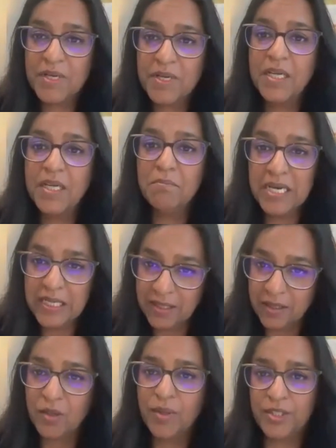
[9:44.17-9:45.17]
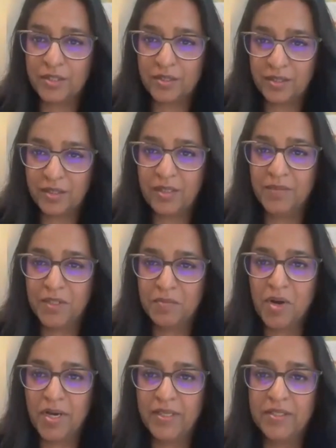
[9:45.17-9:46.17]
ask me any immediate questions that come to
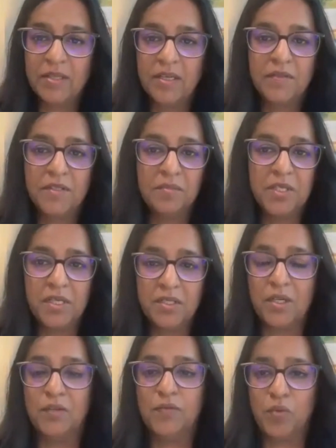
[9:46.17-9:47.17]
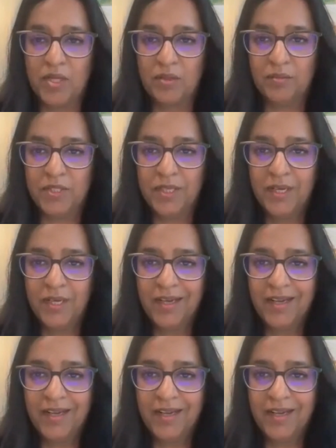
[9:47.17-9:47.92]
mind so that if somebody is overwhelmed,